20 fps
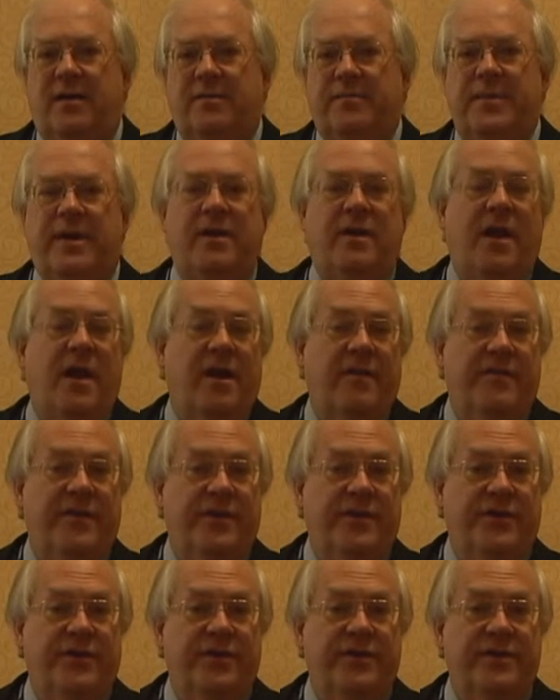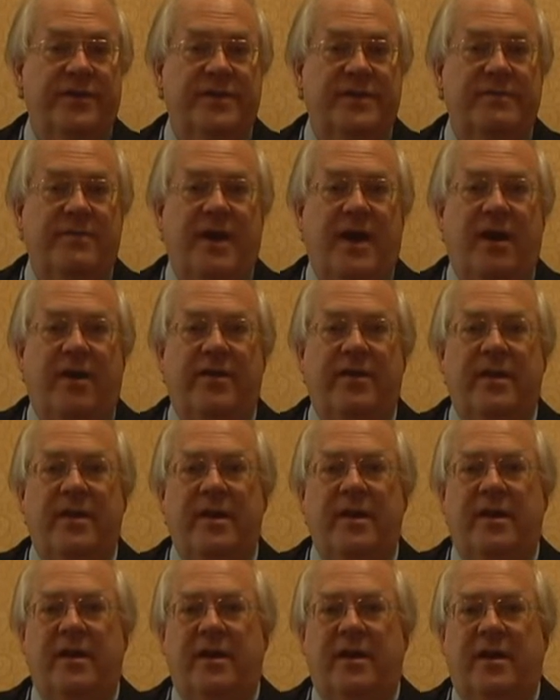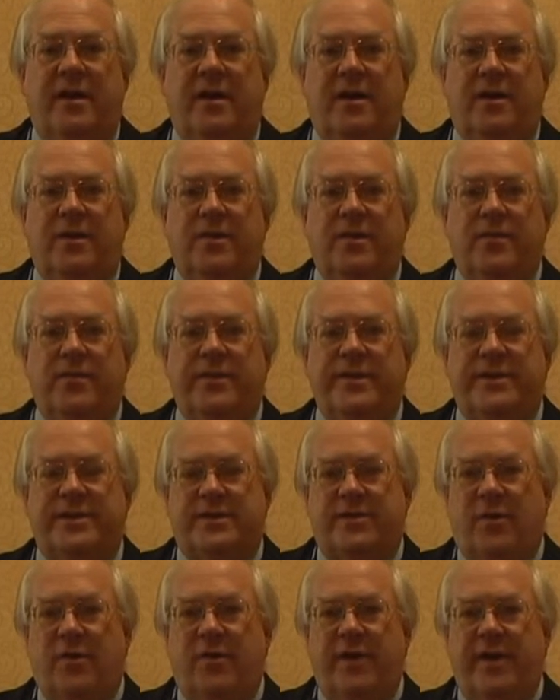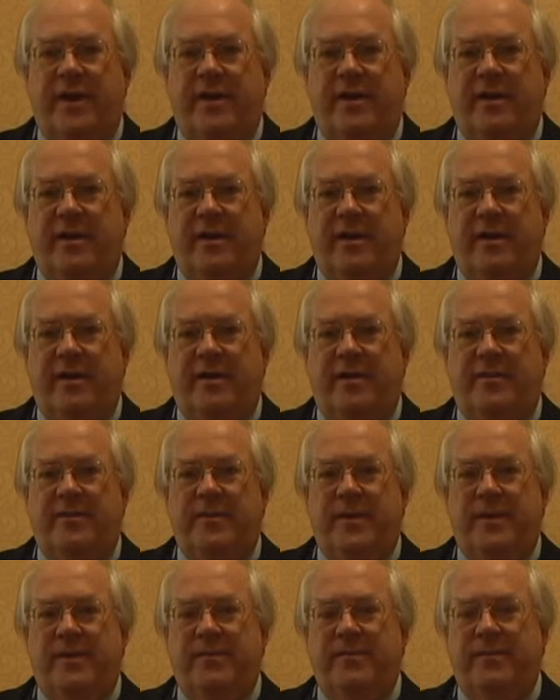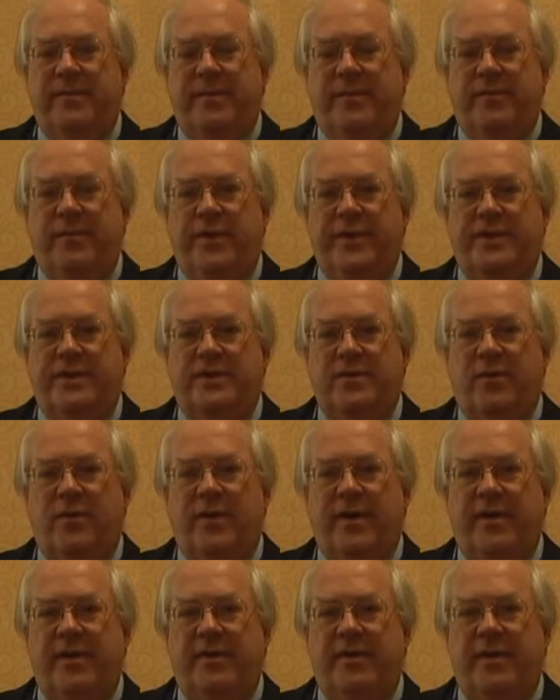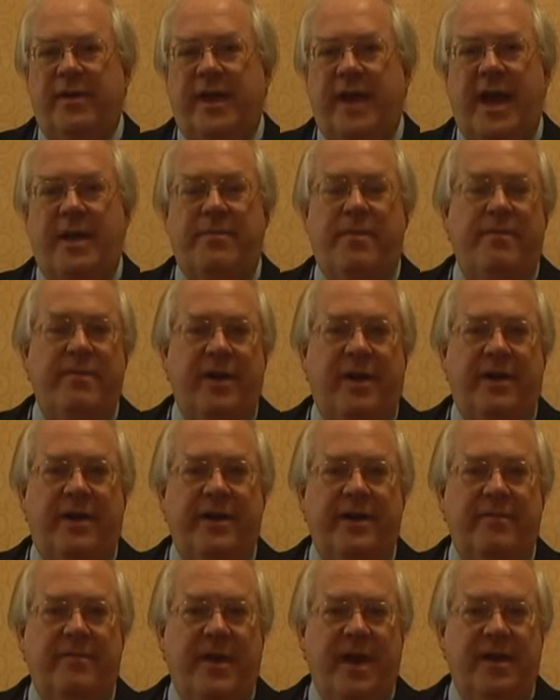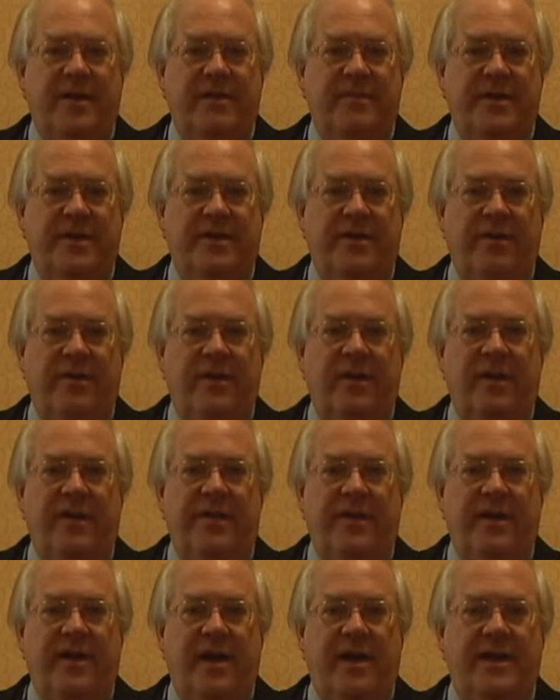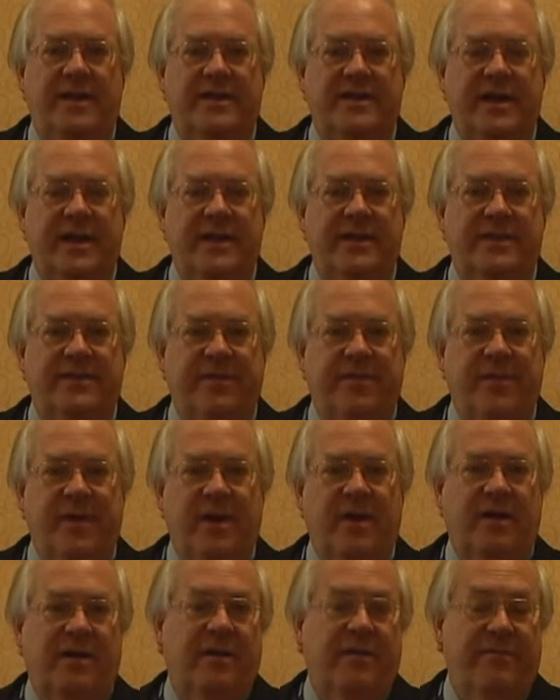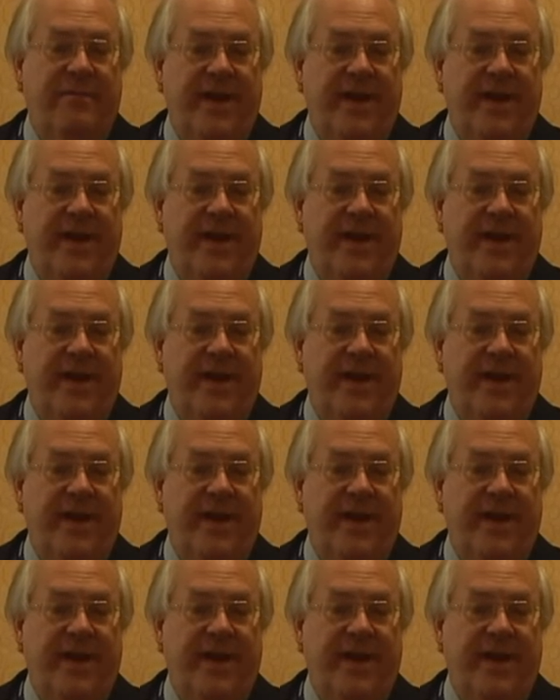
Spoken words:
Been a lot of issues about restoring the capability to make the material in the United States of America.